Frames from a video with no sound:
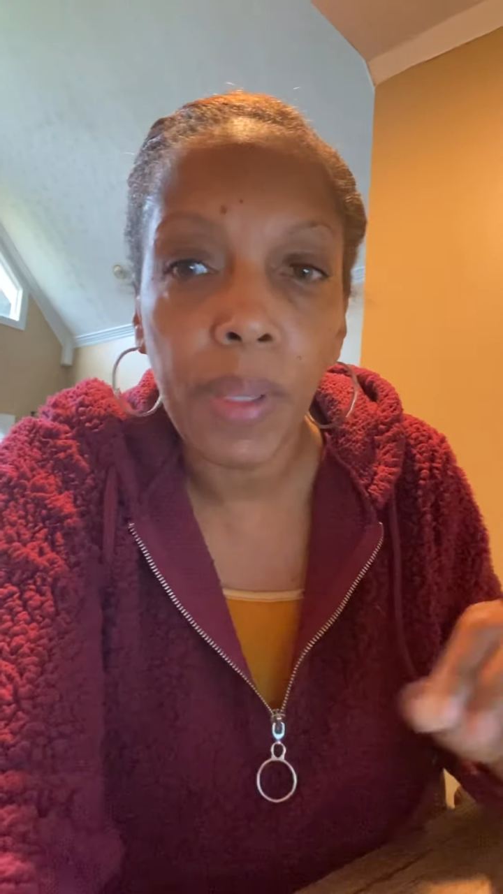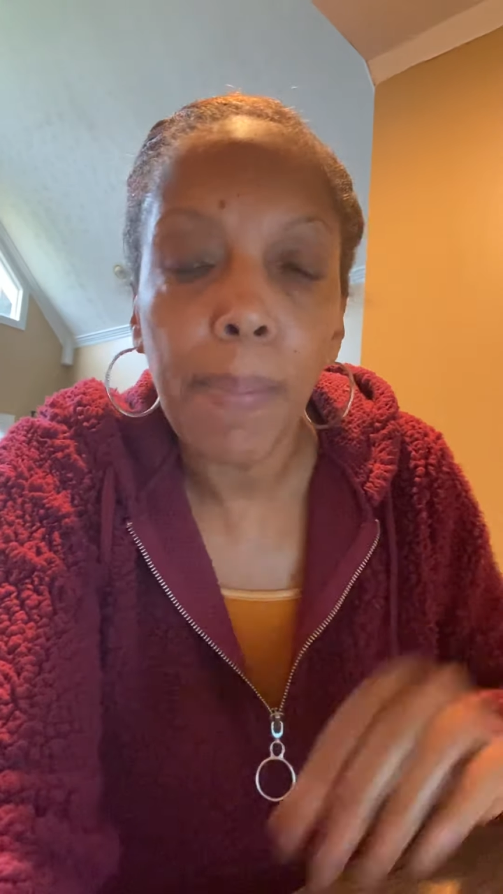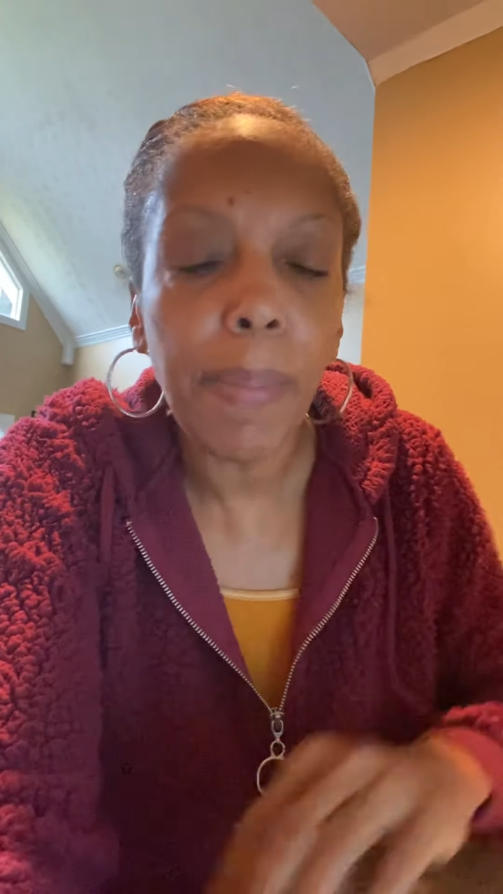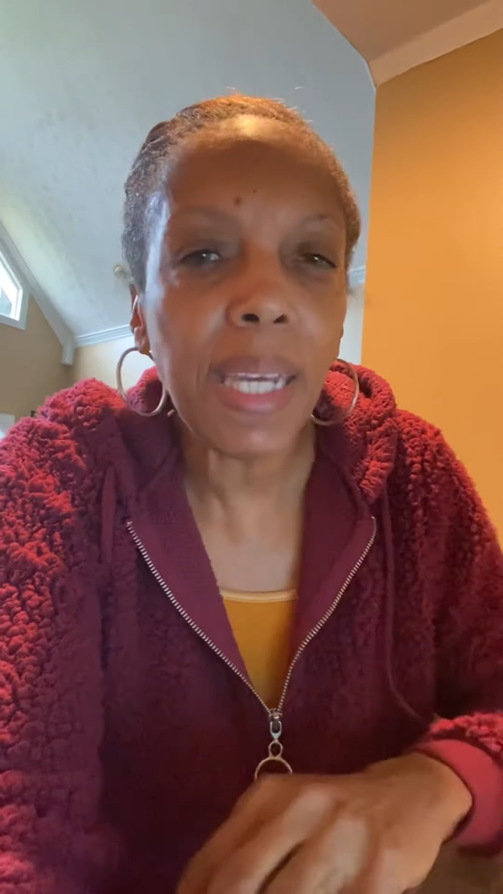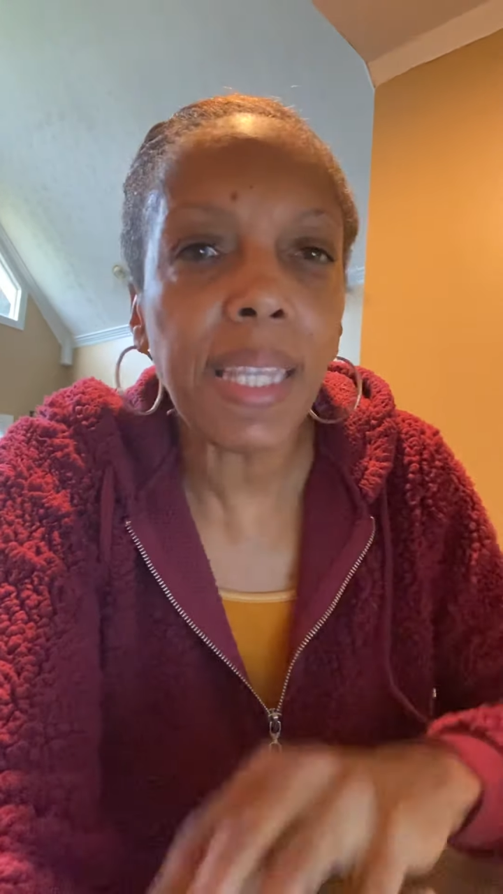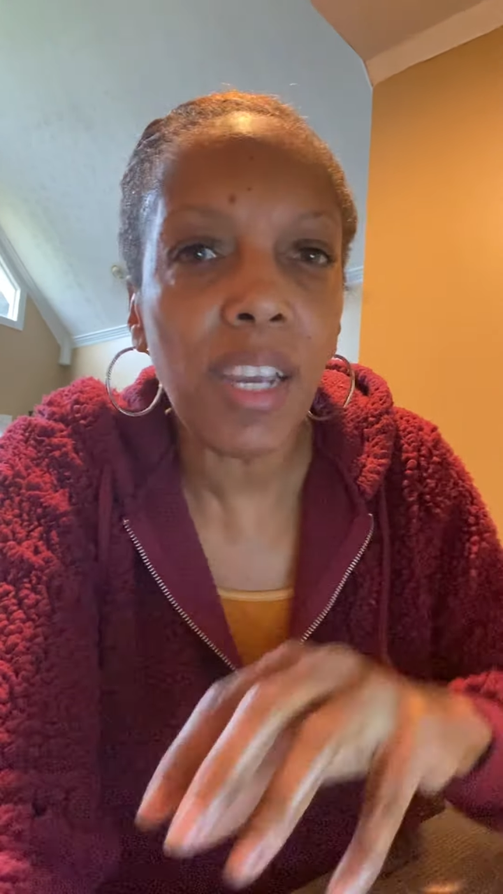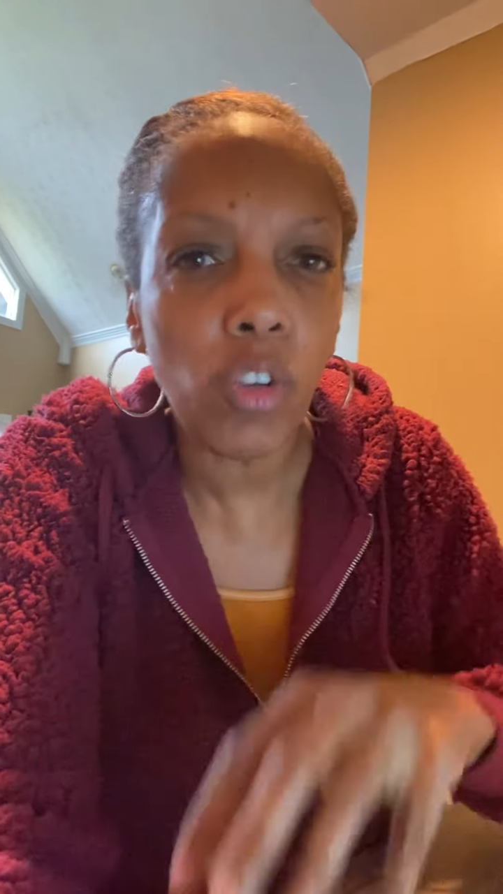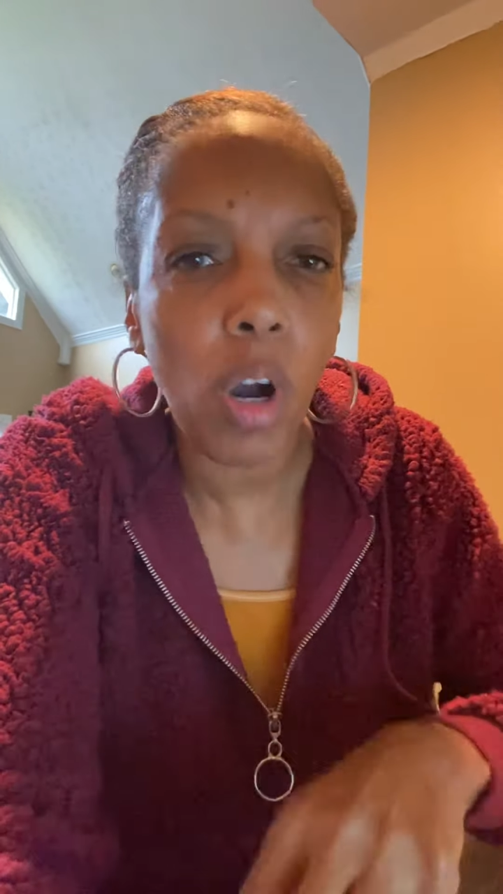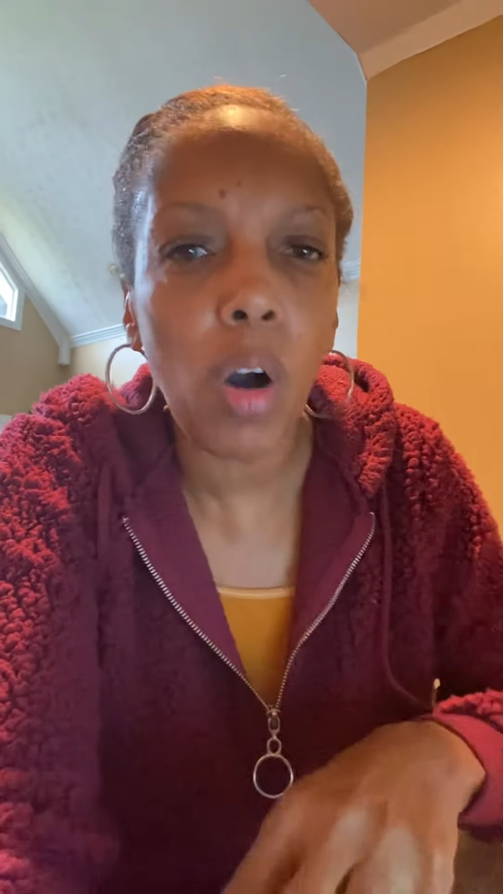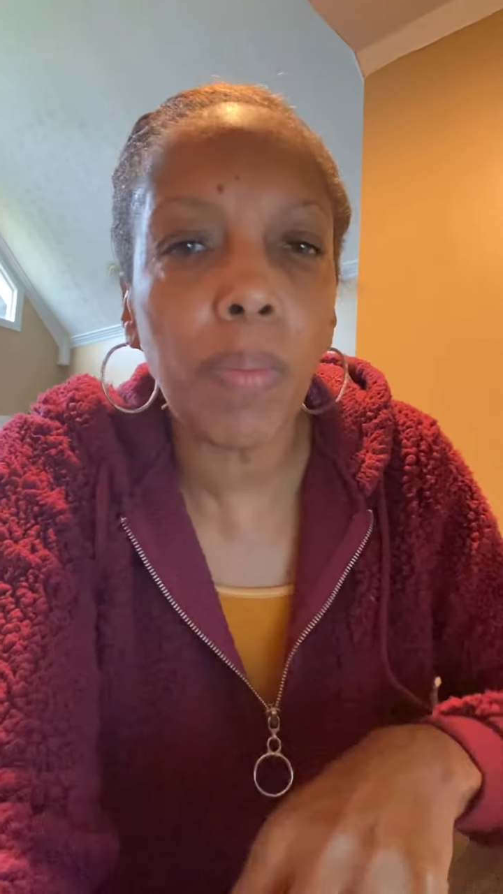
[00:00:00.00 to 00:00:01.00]
Make that
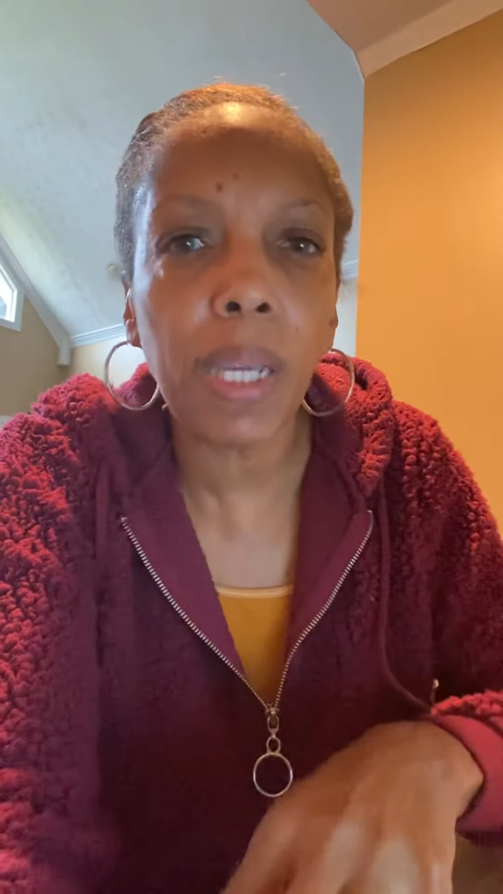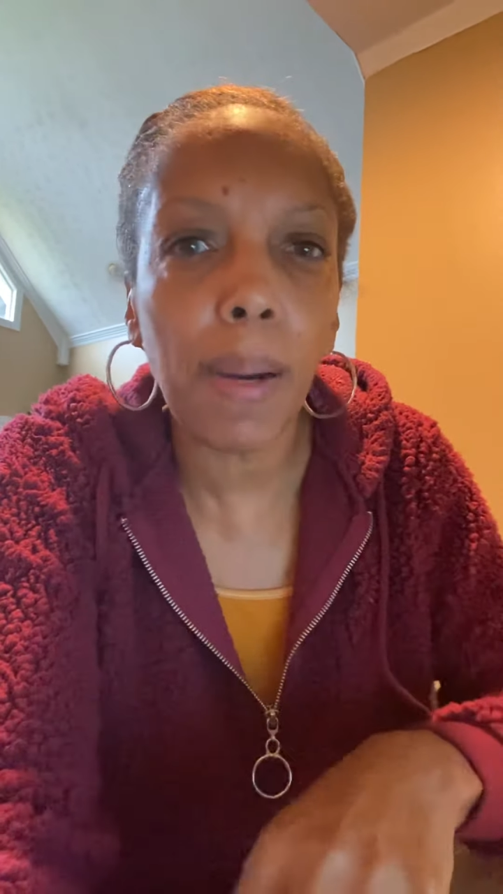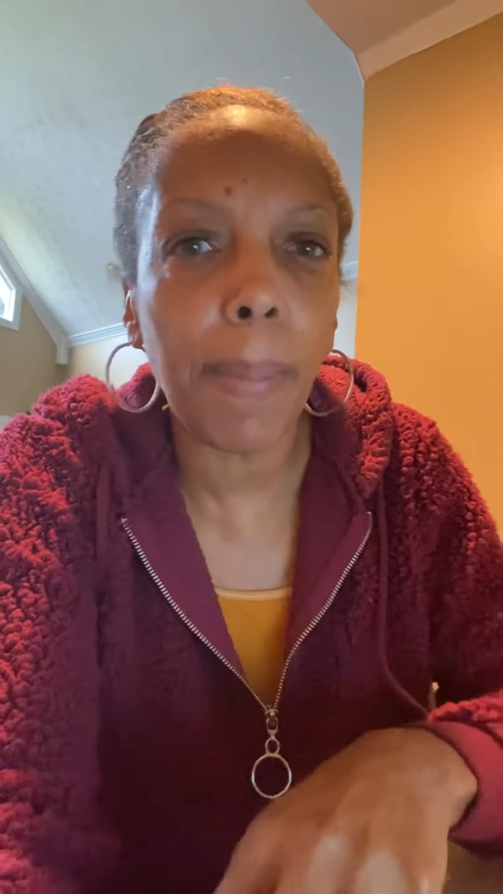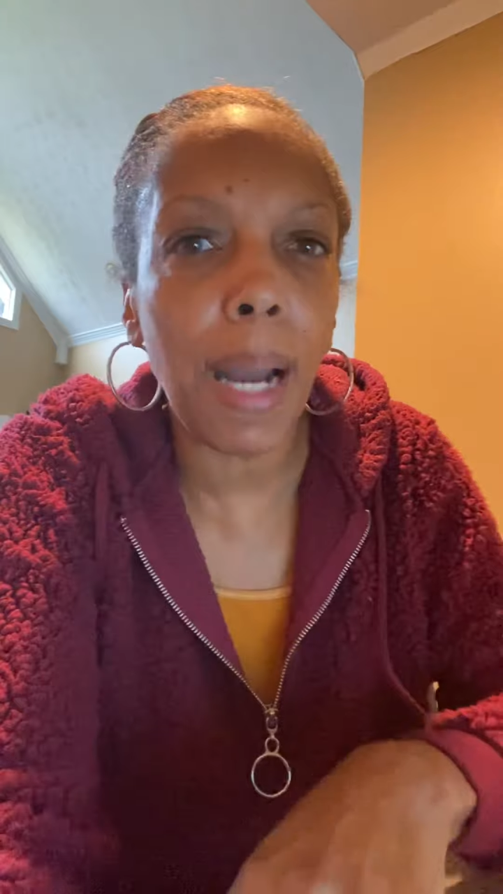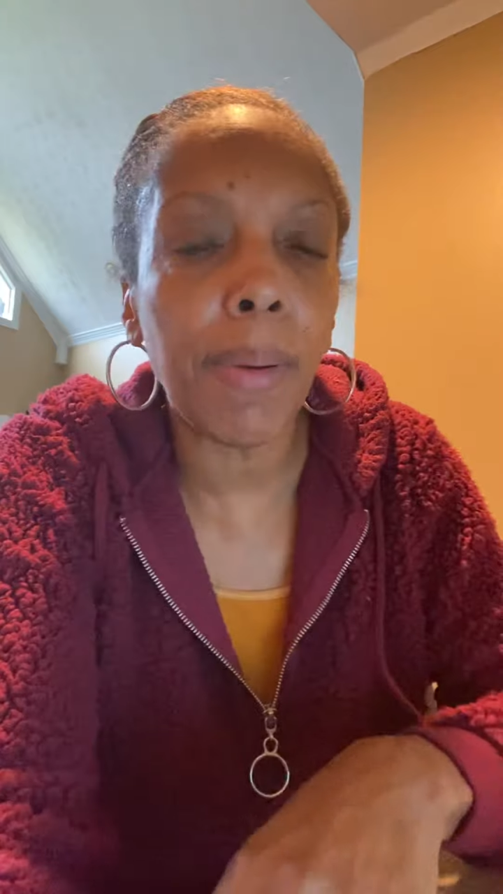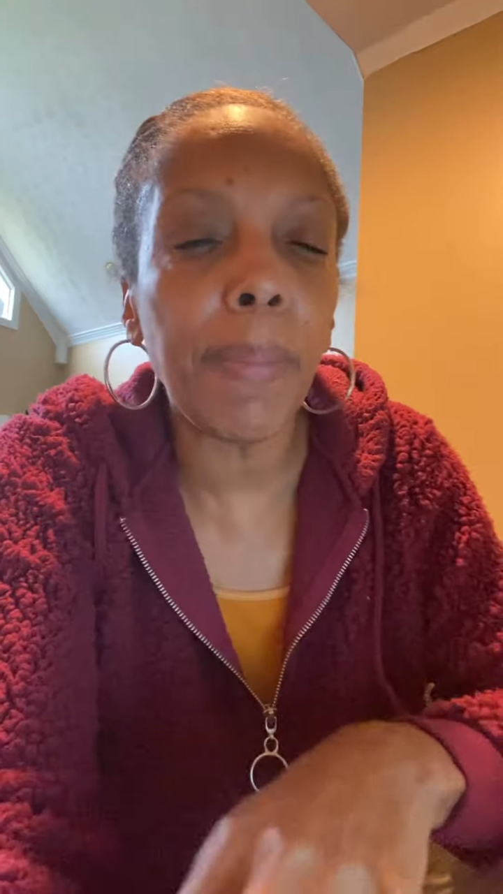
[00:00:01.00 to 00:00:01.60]
your home care Bible.